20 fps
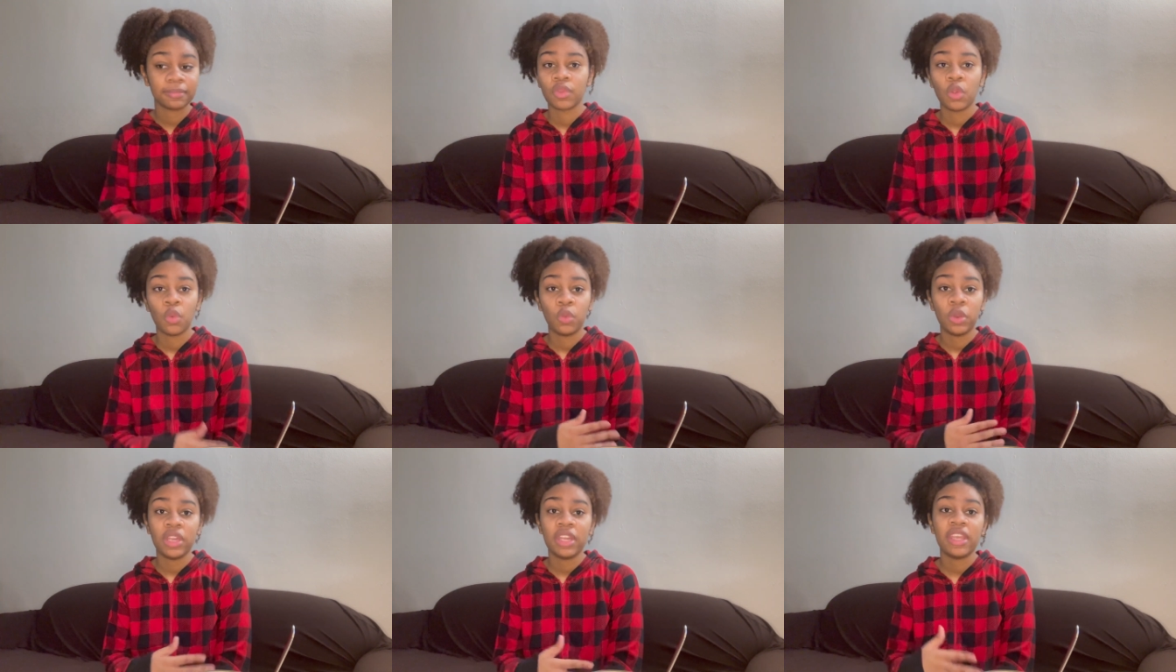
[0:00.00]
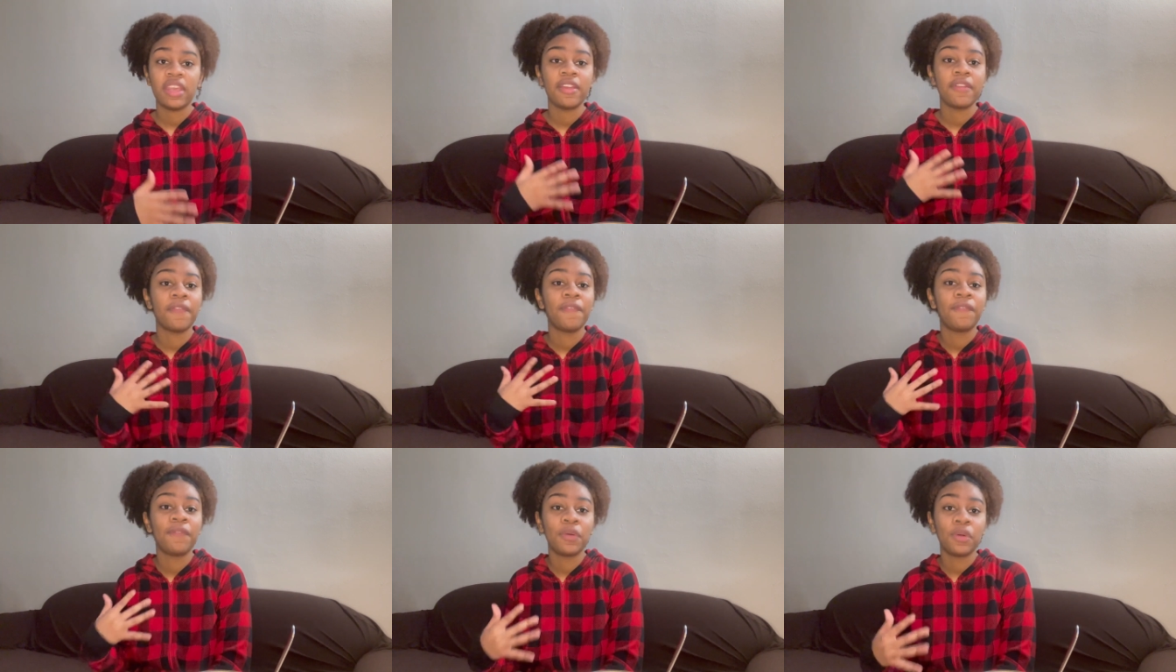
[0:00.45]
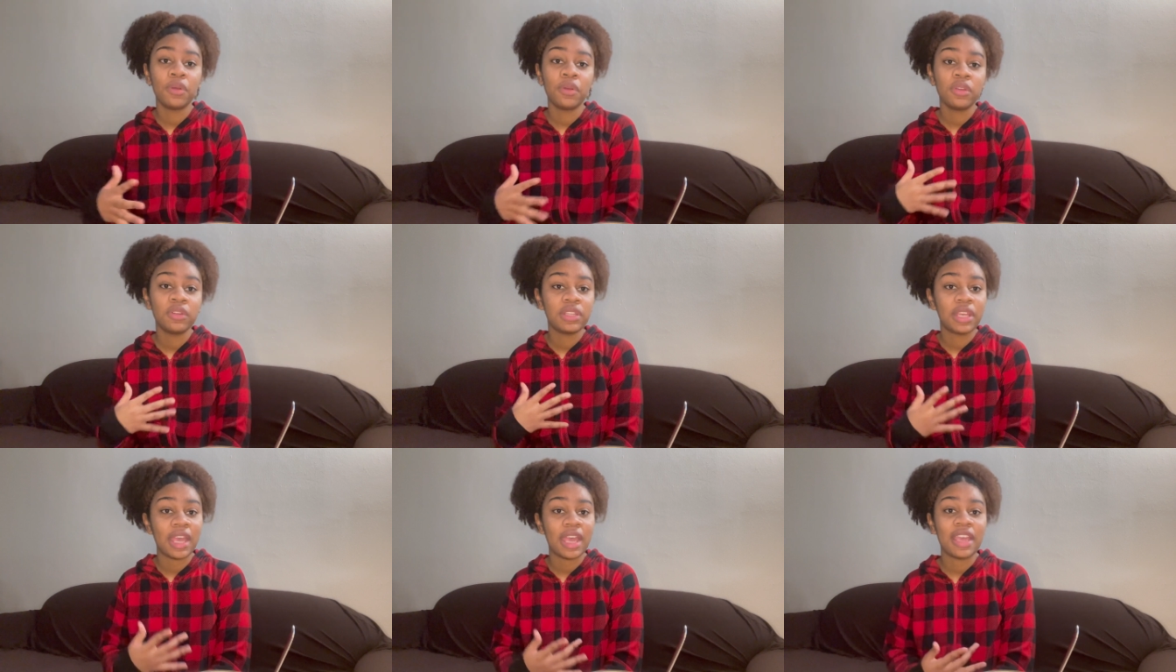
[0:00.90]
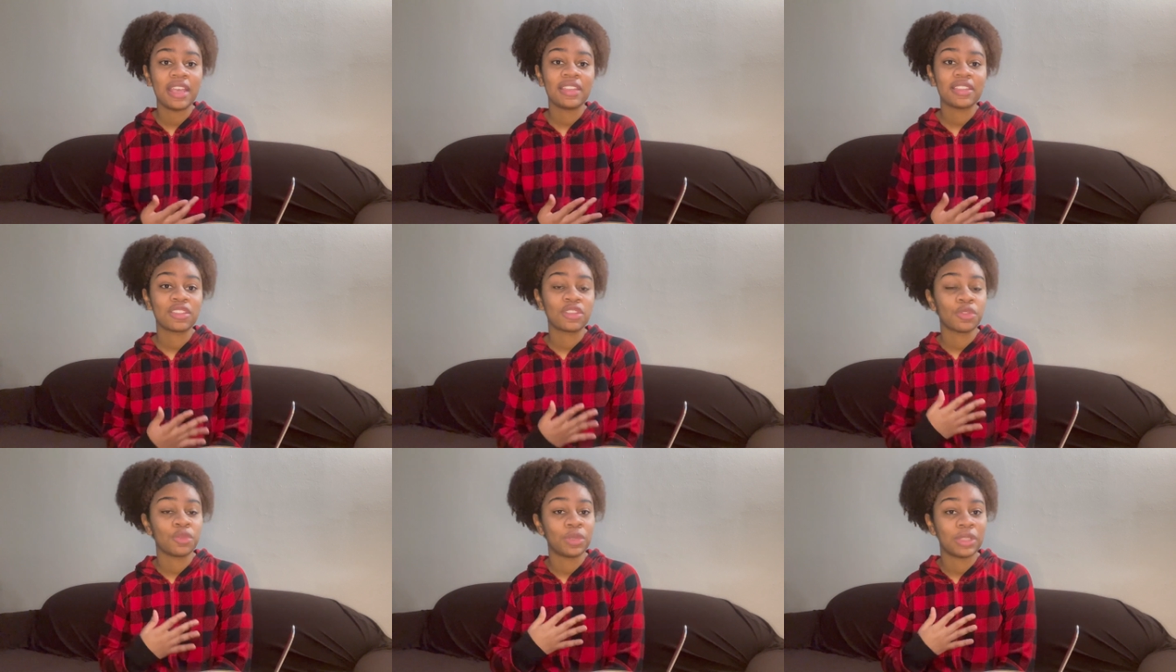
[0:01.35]
We need full days
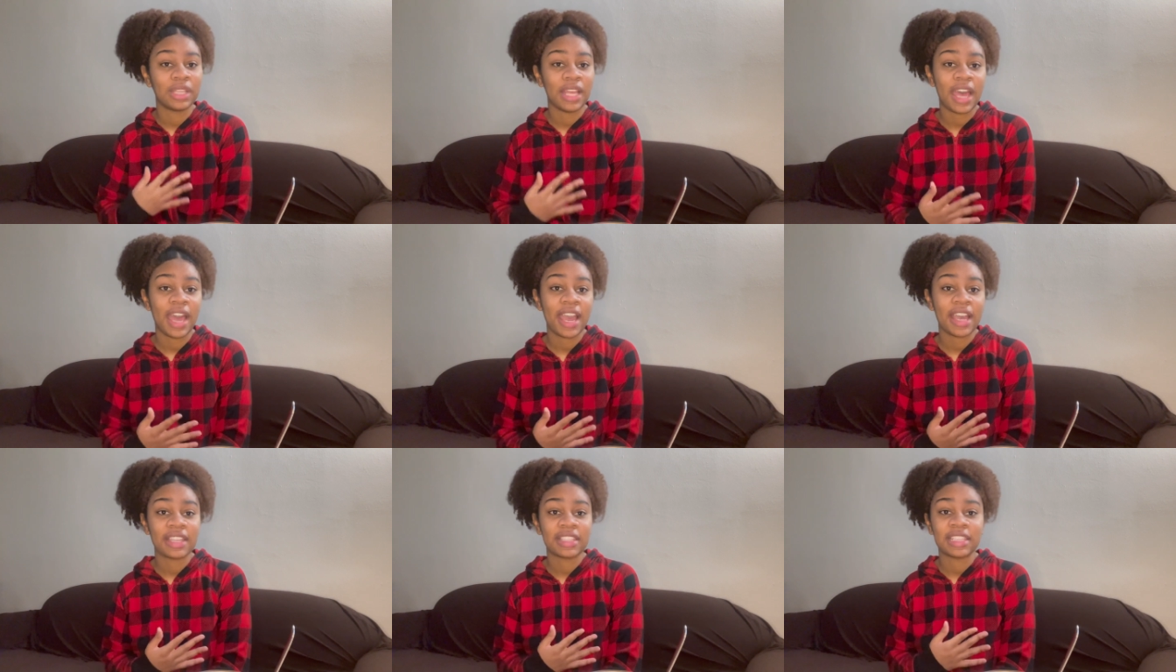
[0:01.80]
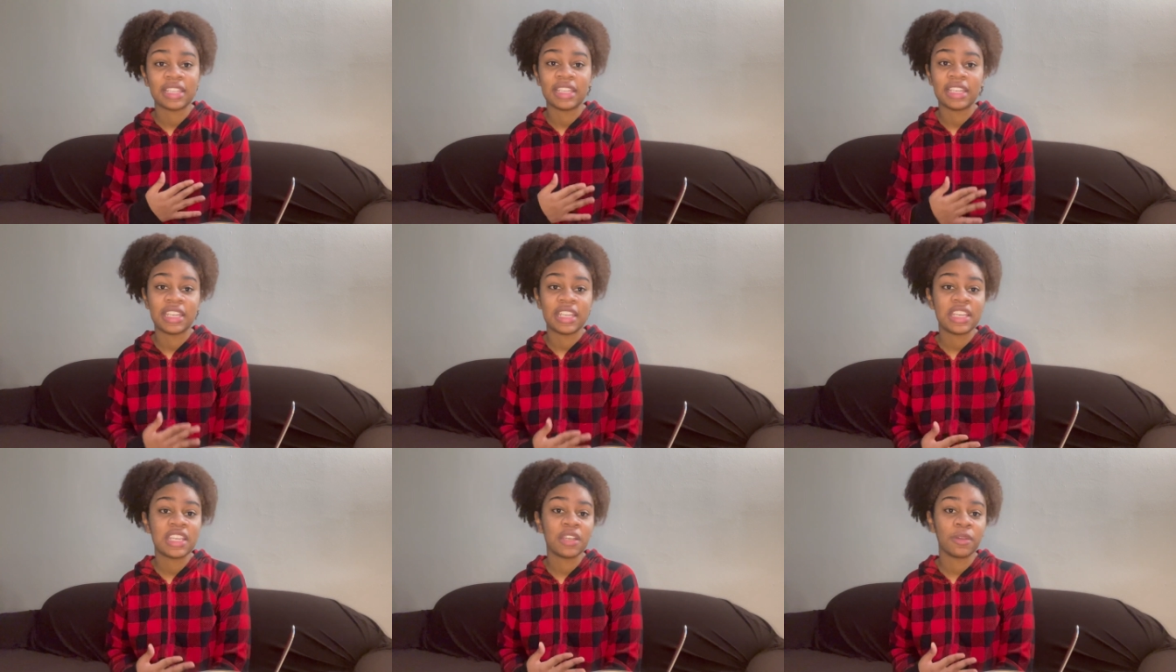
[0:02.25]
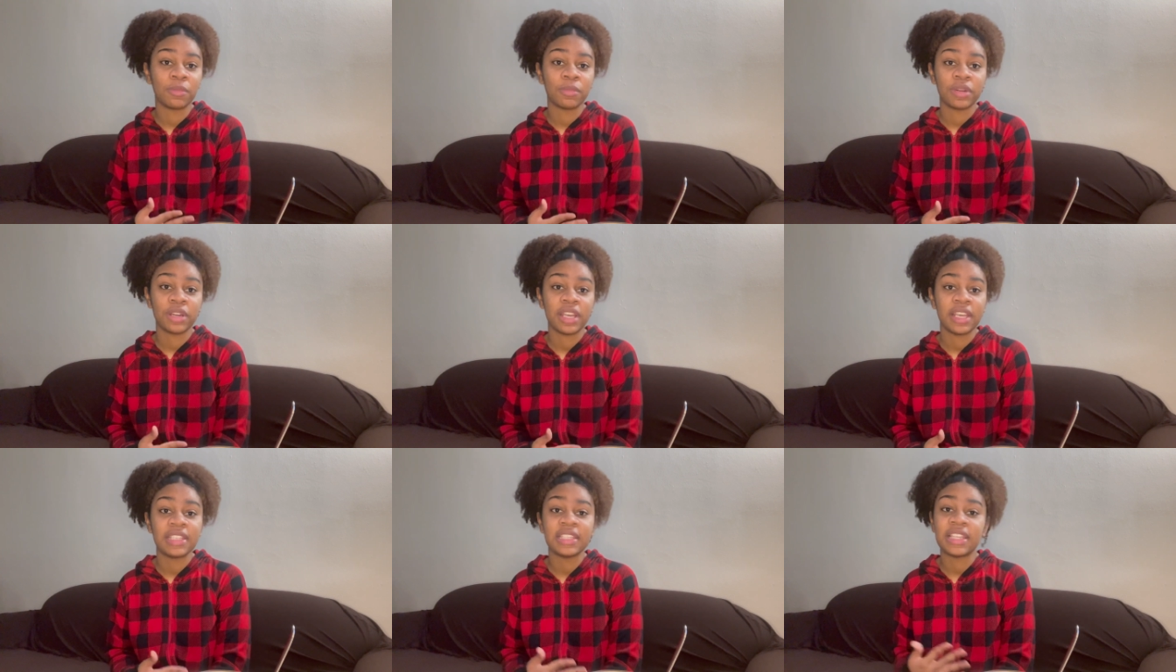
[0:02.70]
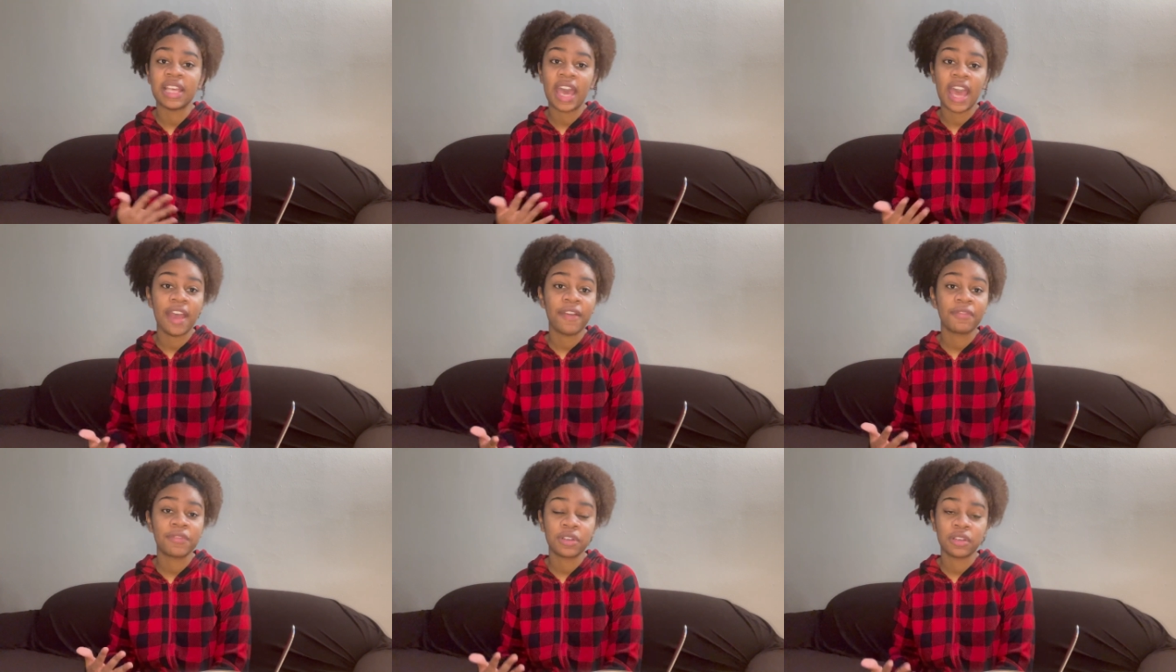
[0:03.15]
to relax and decompress
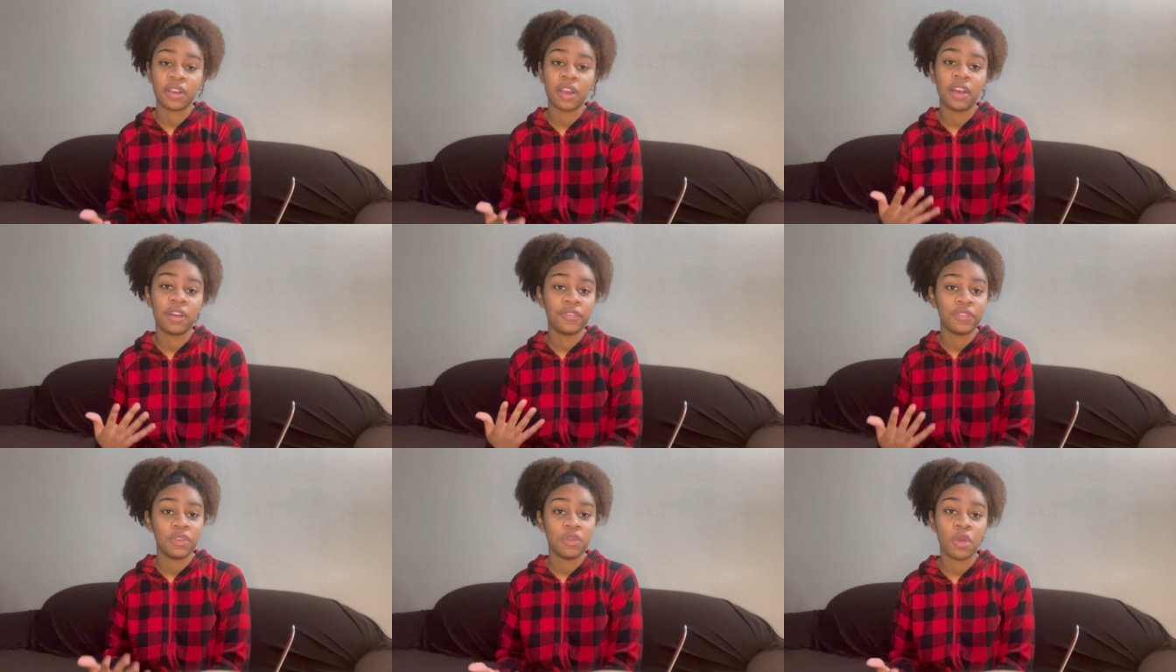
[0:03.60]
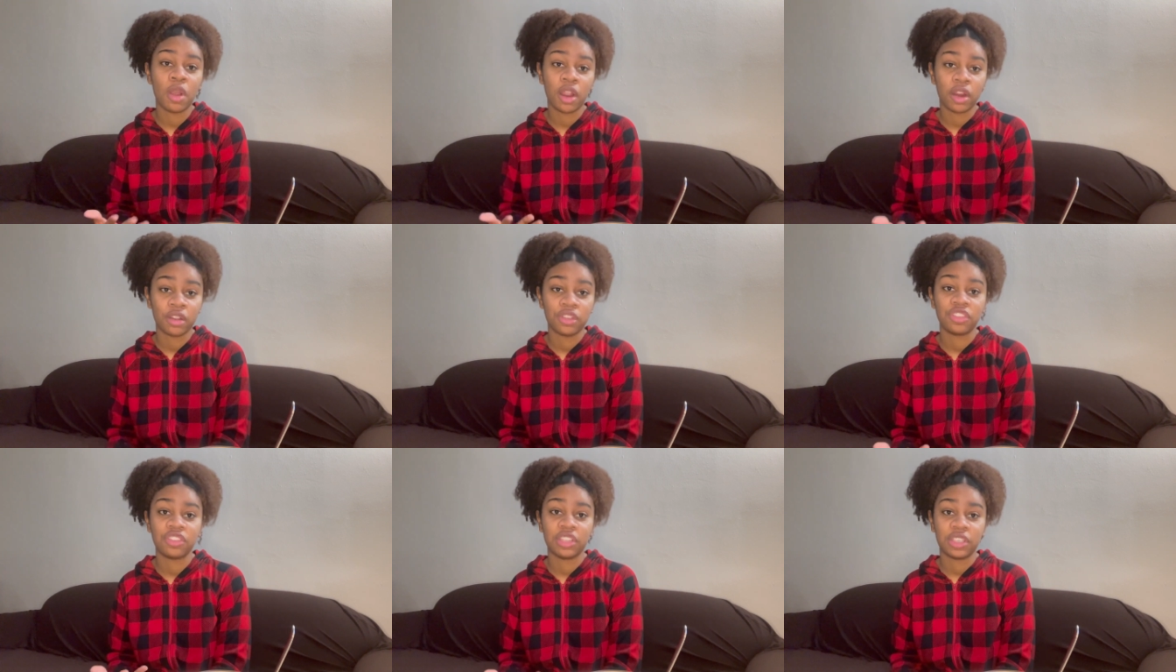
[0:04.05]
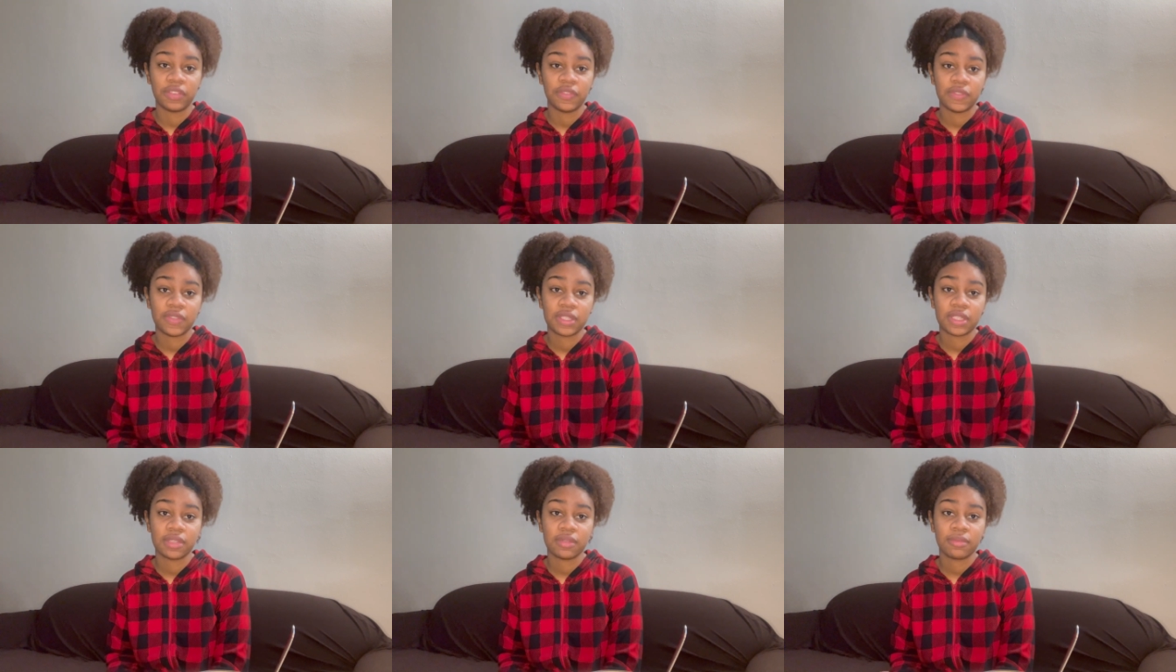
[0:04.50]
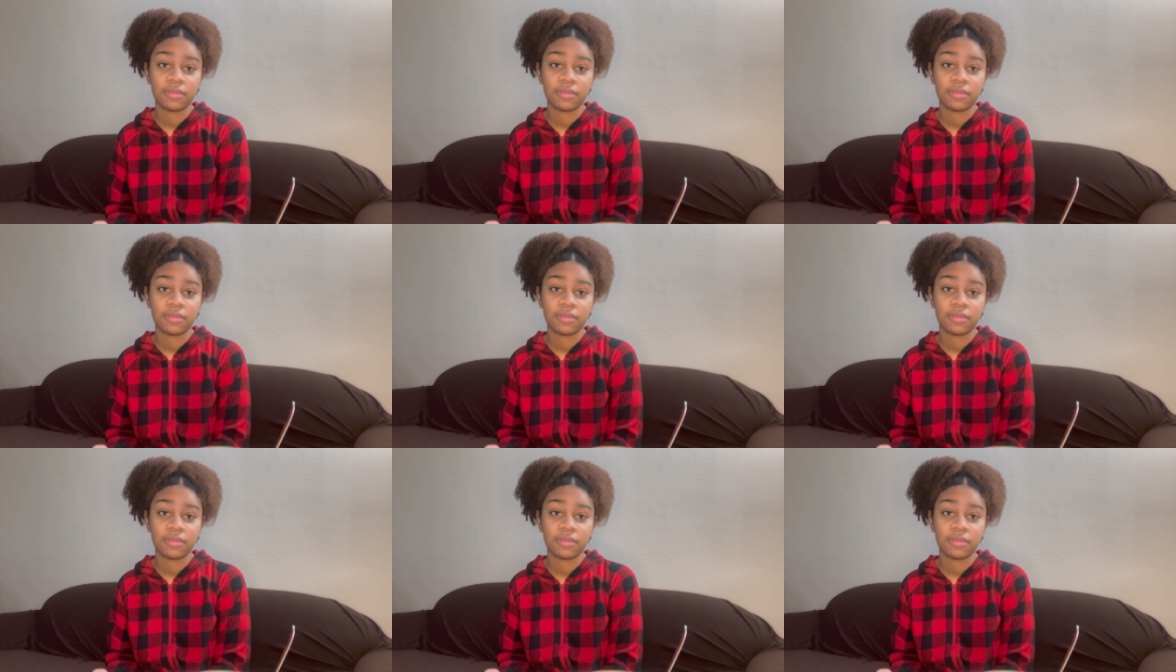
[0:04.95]
after a few hard shifts.